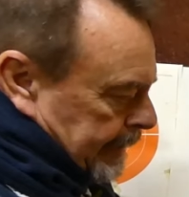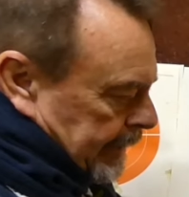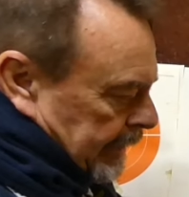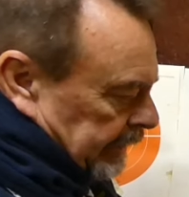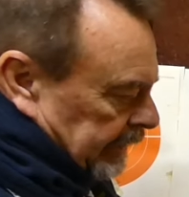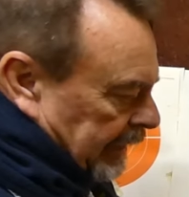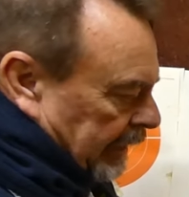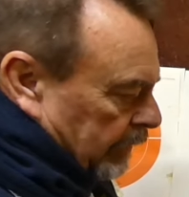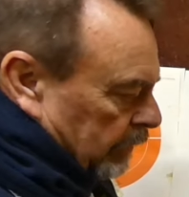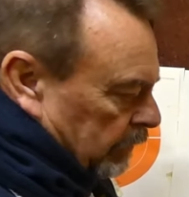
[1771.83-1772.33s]

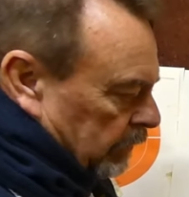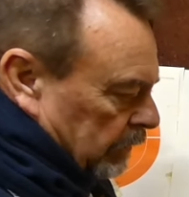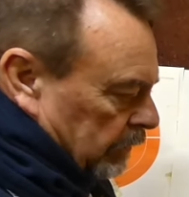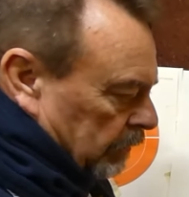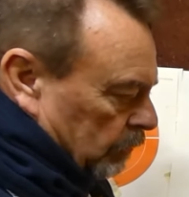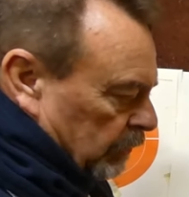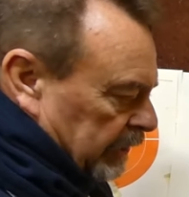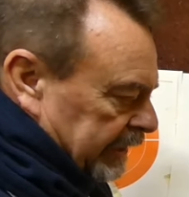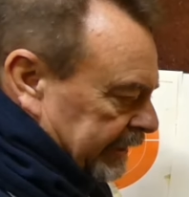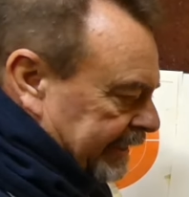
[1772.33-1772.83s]
and
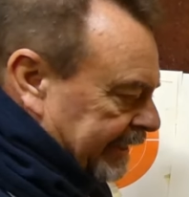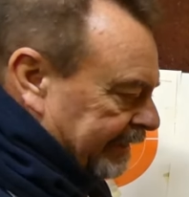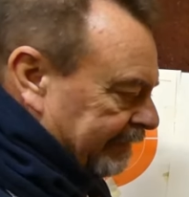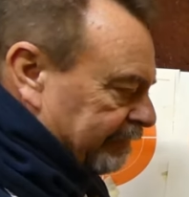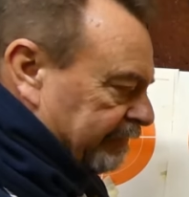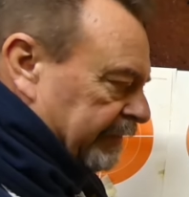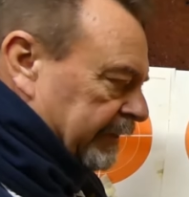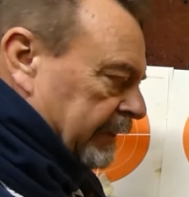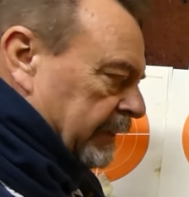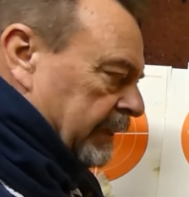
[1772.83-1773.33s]
I will
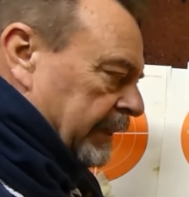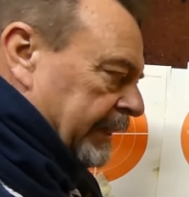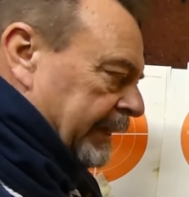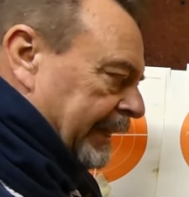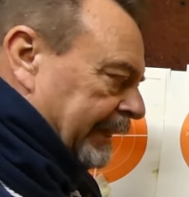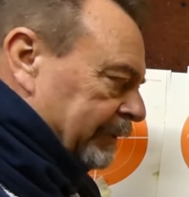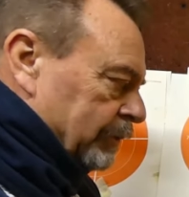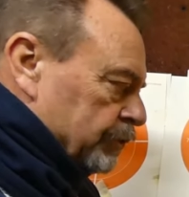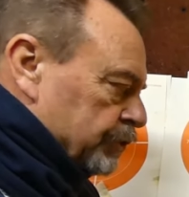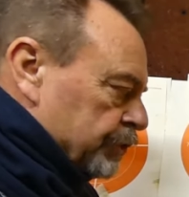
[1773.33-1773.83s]
give
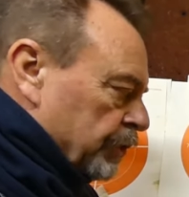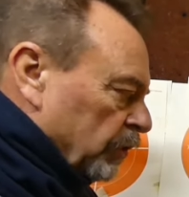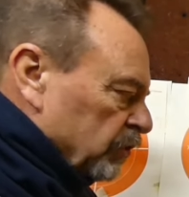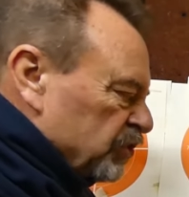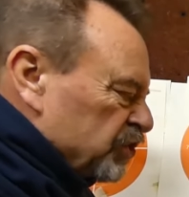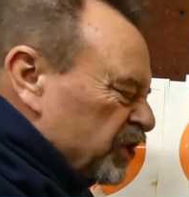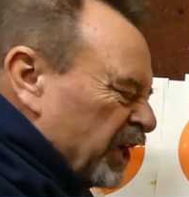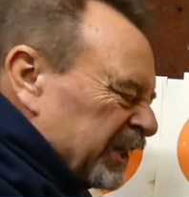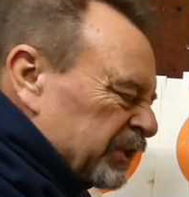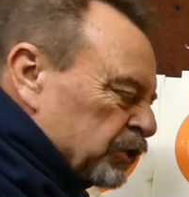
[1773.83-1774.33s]
another
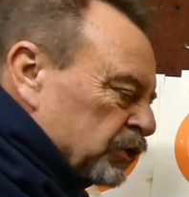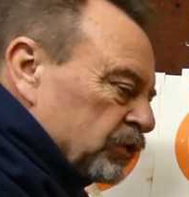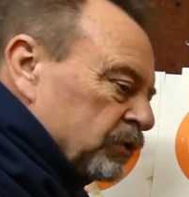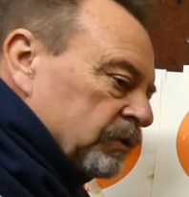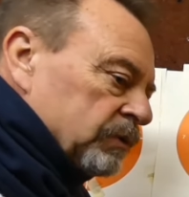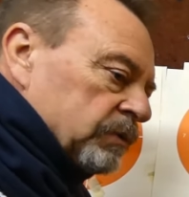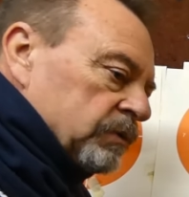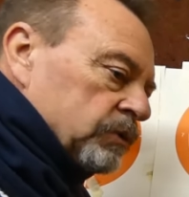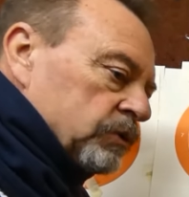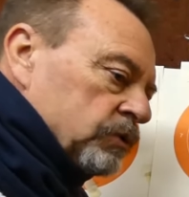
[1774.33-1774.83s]
shot just
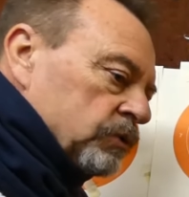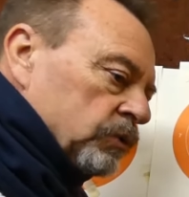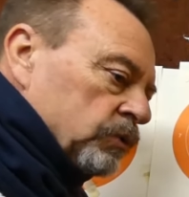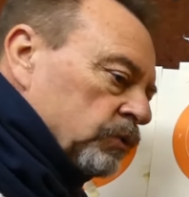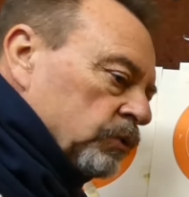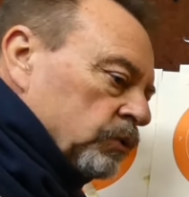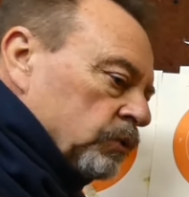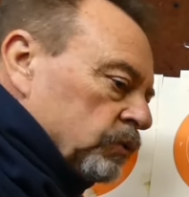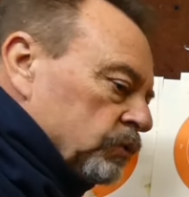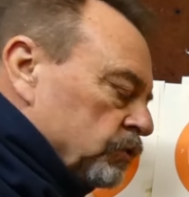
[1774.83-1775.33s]
to,
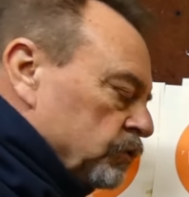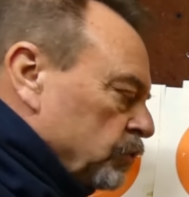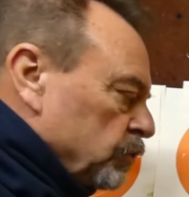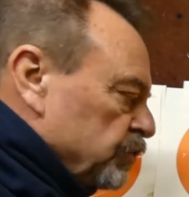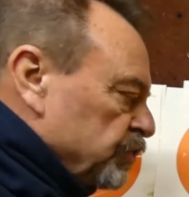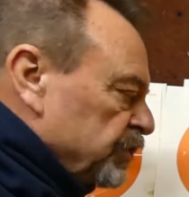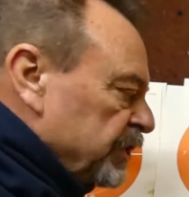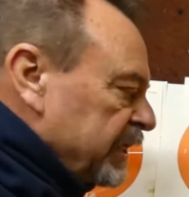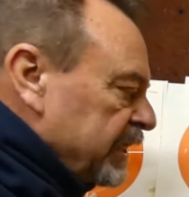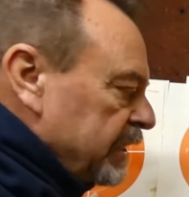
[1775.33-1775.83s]
to, to
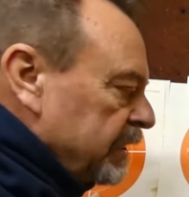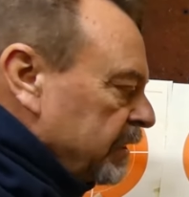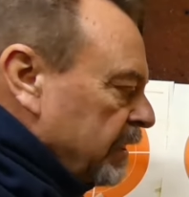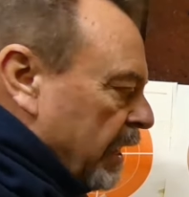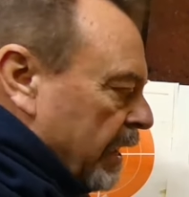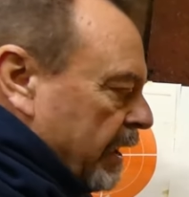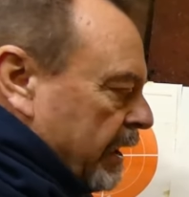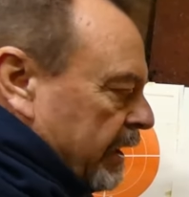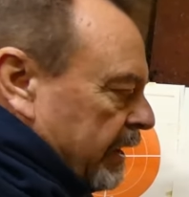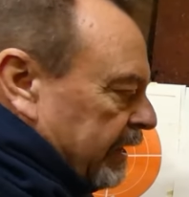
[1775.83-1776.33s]
see
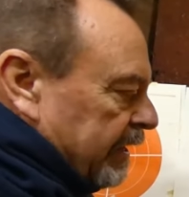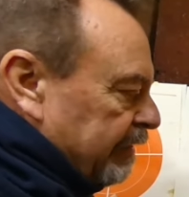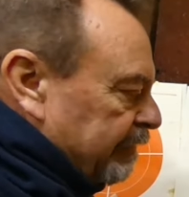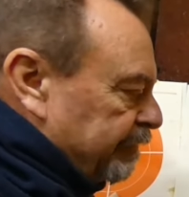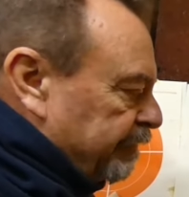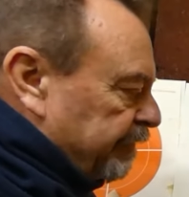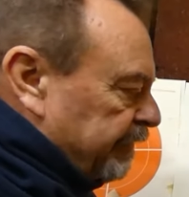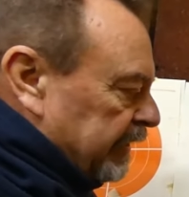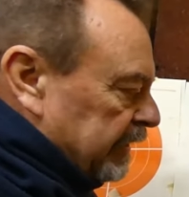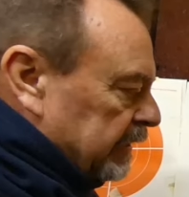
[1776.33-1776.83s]

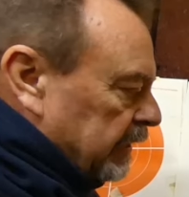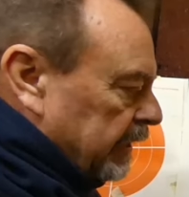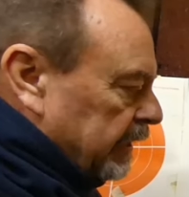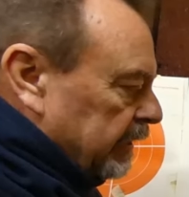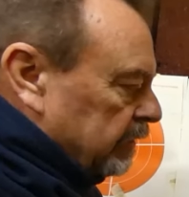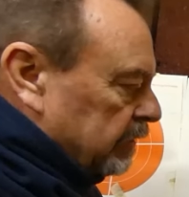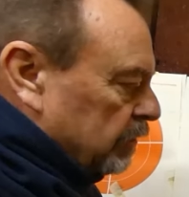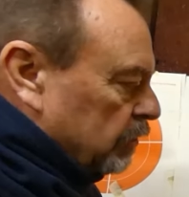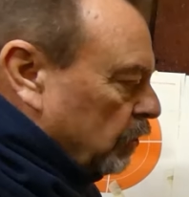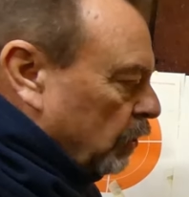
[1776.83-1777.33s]
if it,
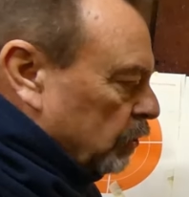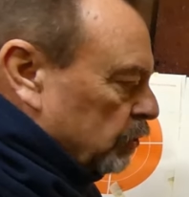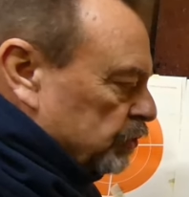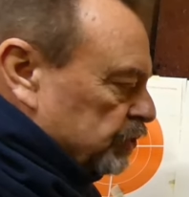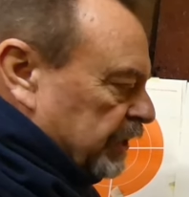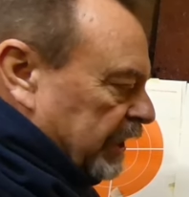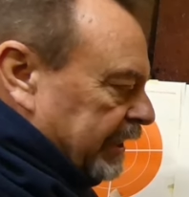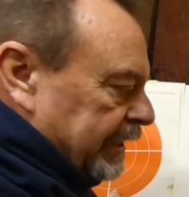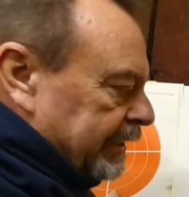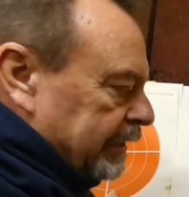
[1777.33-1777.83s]
it
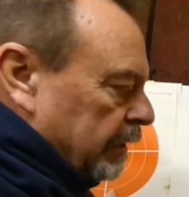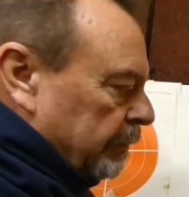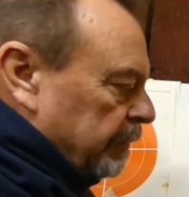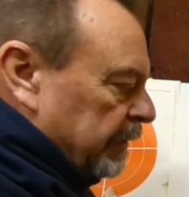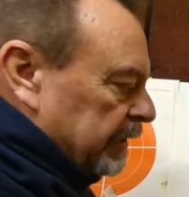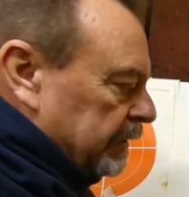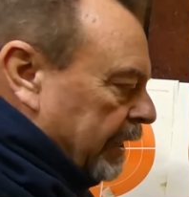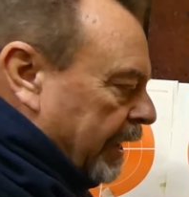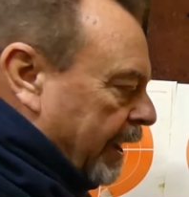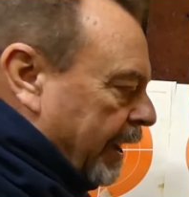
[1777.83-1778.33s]
goes a little
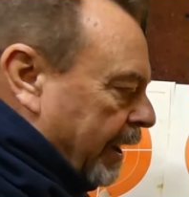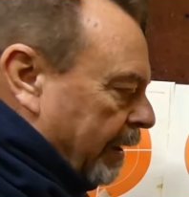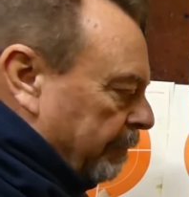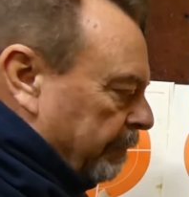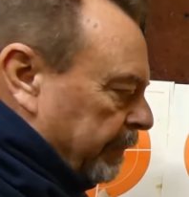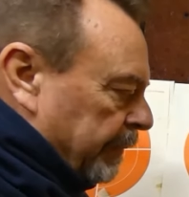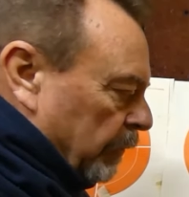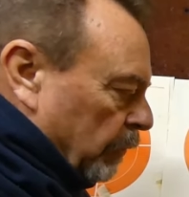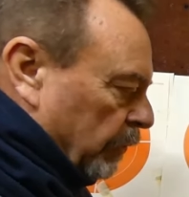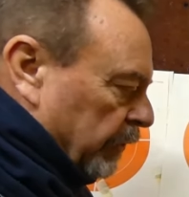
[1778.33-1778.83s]
bit
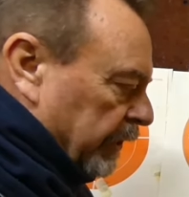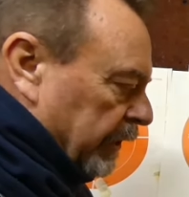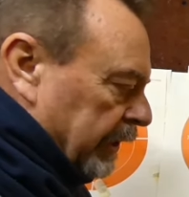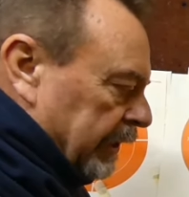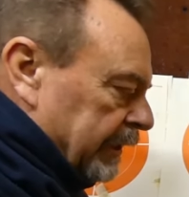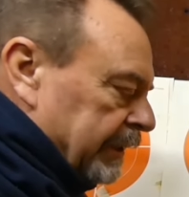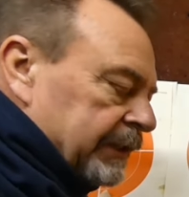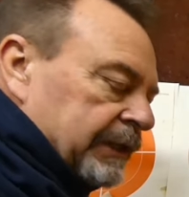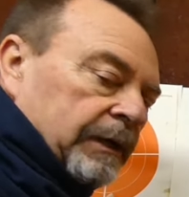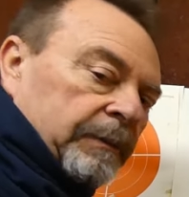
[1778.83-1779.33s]
up or a
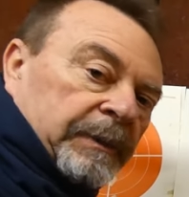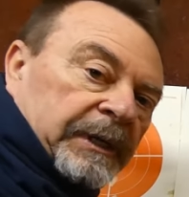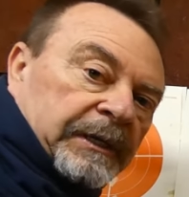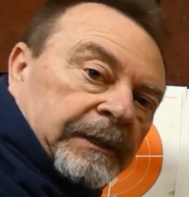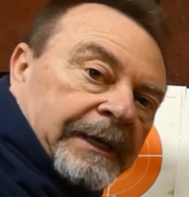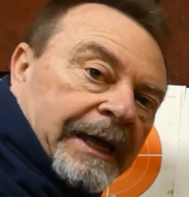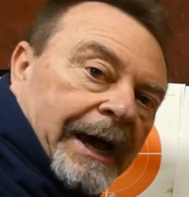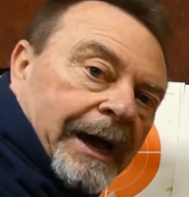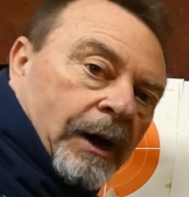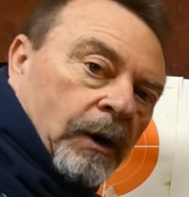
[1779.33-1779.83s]
little
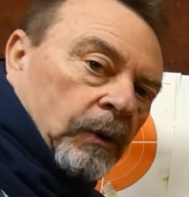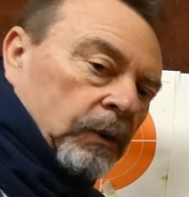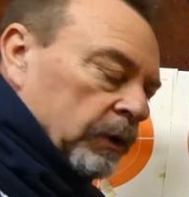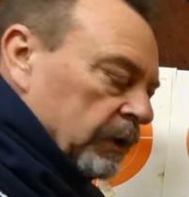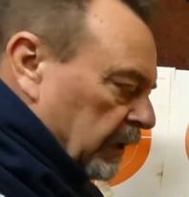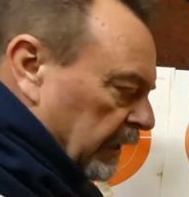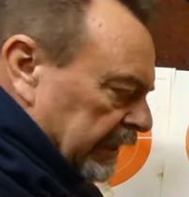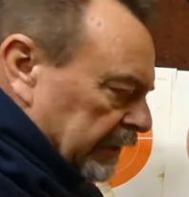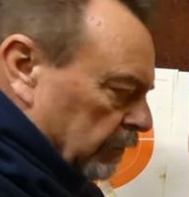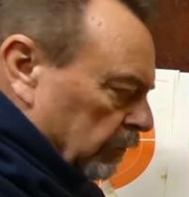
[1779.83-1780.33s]
bit
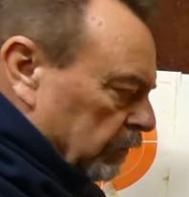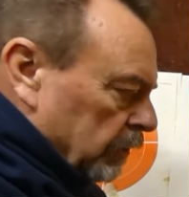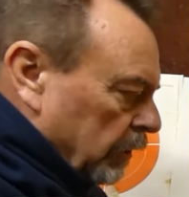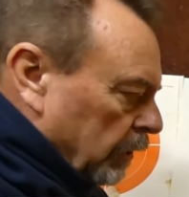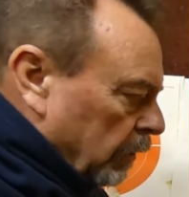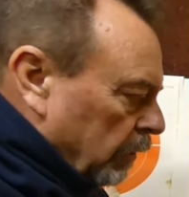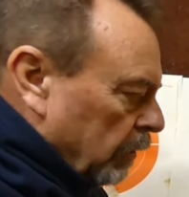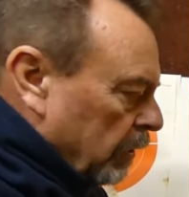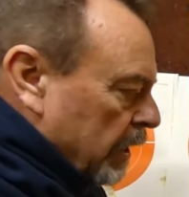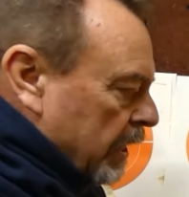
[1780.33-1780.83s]
down, I don't
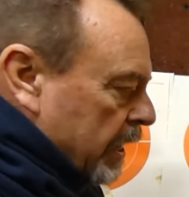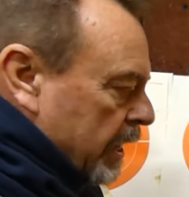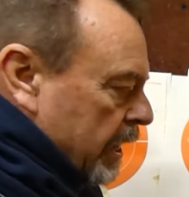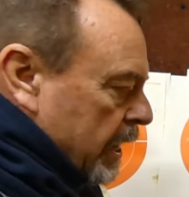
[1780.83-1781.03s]
know,